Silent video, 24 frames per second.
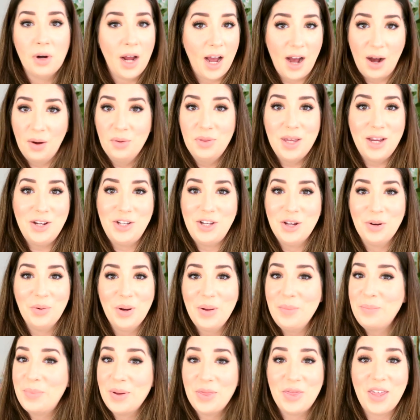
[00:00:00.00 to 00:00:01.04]
how they do
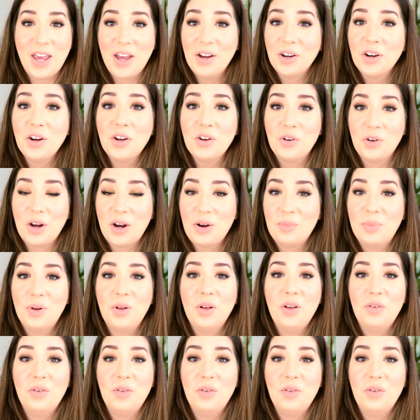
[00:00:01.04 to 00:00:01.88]
it, but they are incredible.